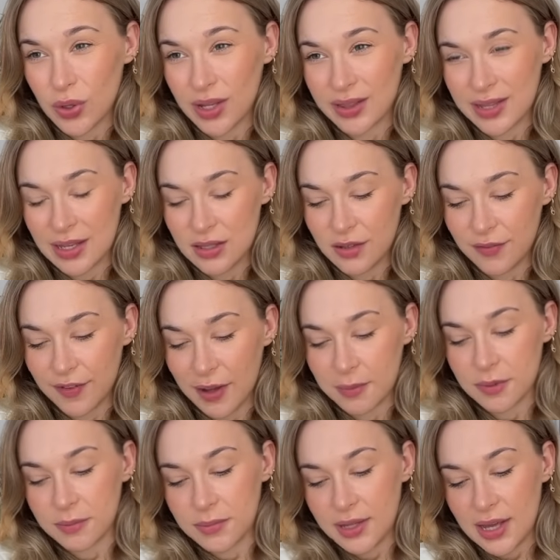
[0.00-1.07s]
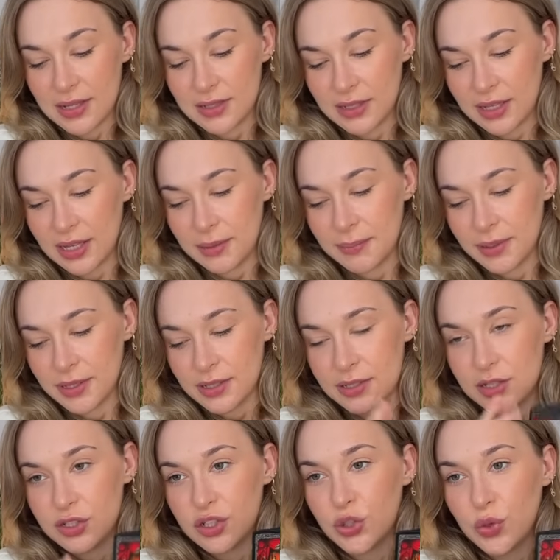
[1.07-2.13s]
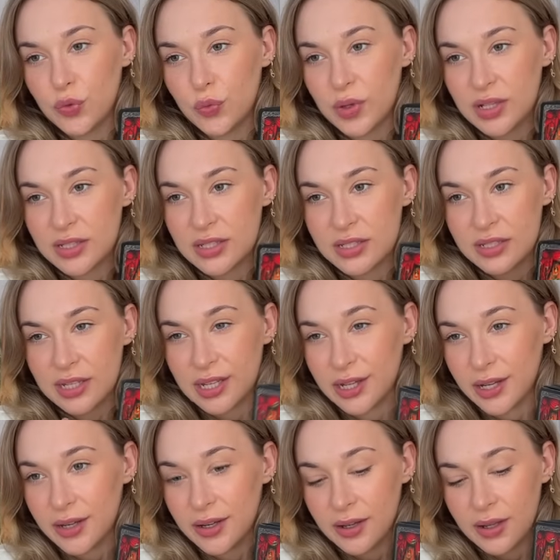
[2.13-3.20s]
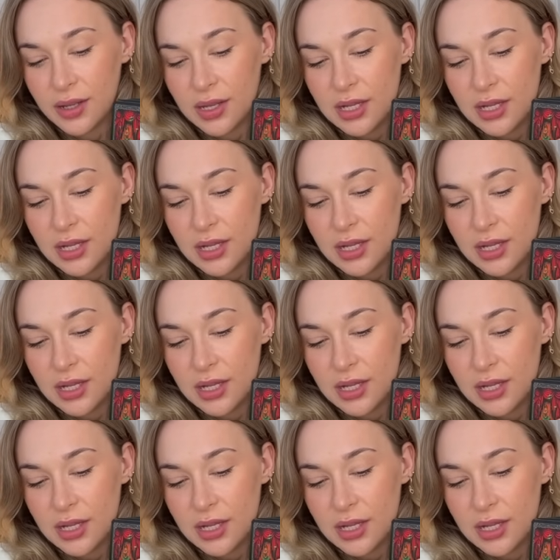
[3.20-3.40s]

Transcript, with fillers: Like, that's the vibes I'm getting here, because the Two of Wands is here.